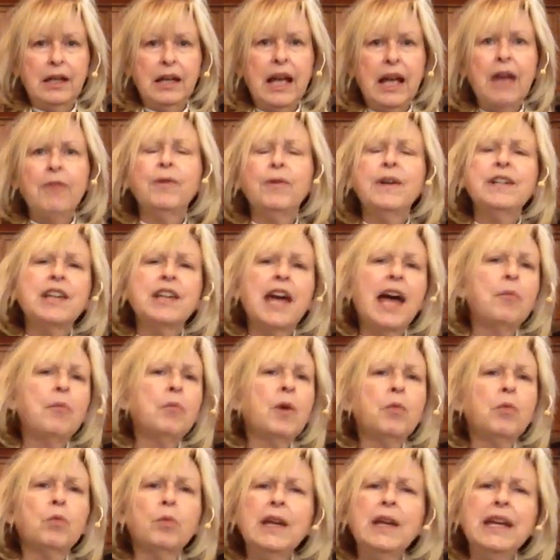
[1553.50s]
Every time
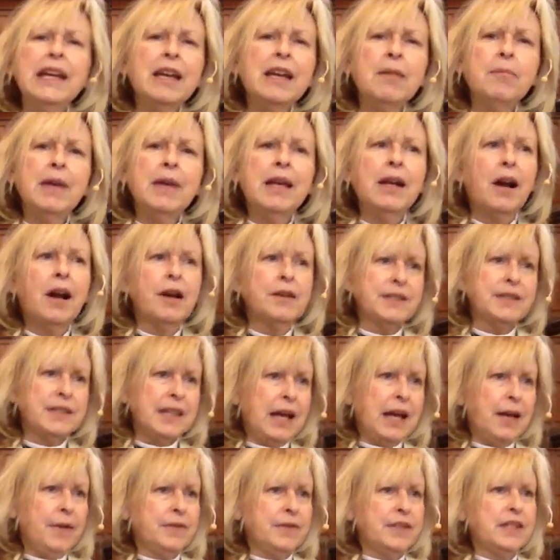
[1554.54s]
we recommit
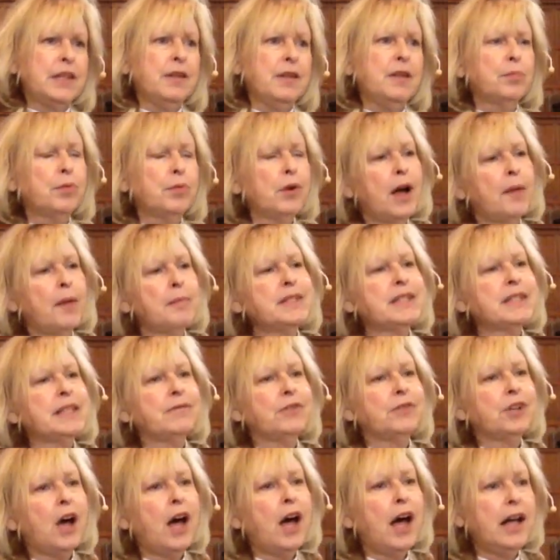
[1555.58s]
ourselves to the promise
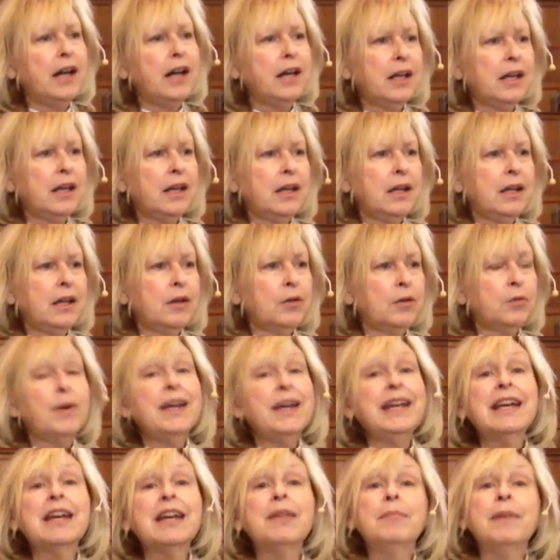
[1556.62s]
of God,
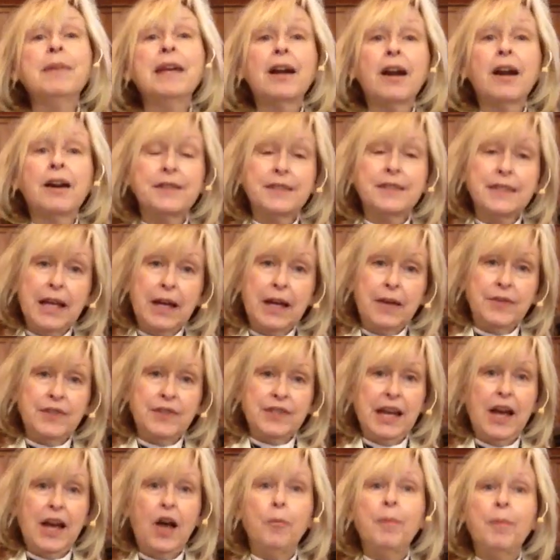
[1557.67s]
recommit ourselves
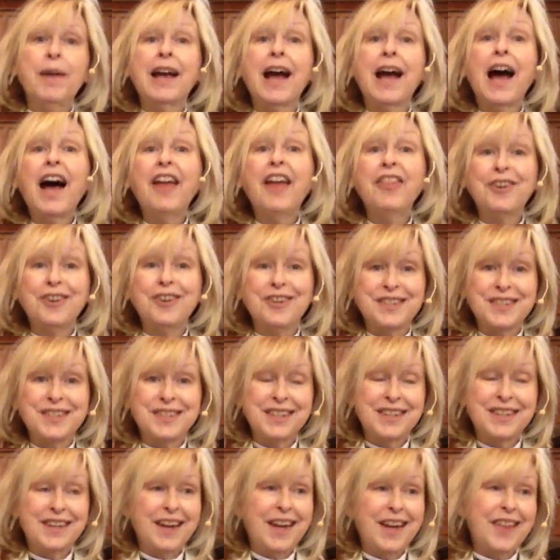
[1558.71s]
to helping others
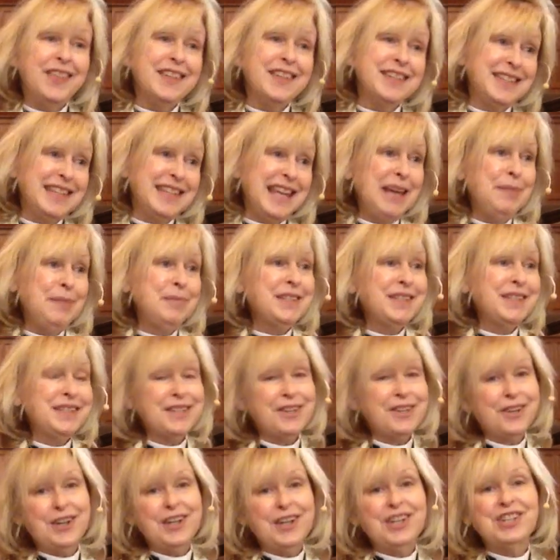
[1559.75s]
on the same
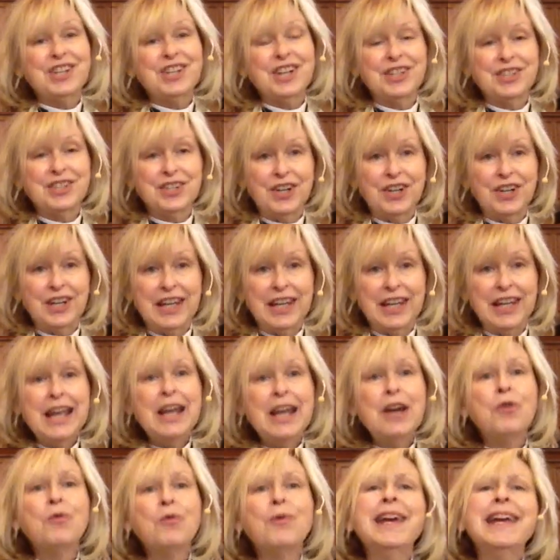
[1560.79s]
discouraging journey,
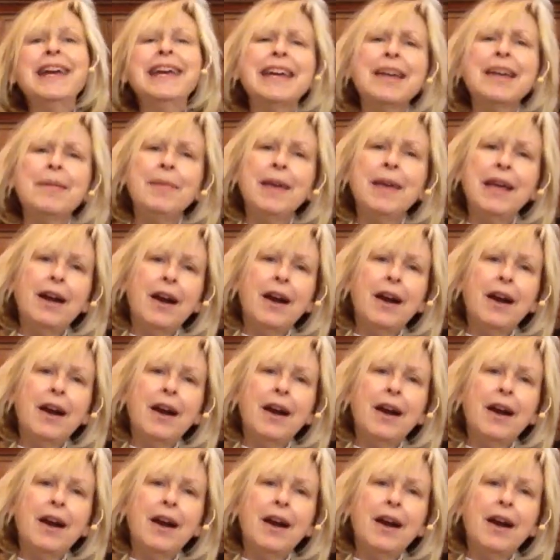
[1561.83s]
recommit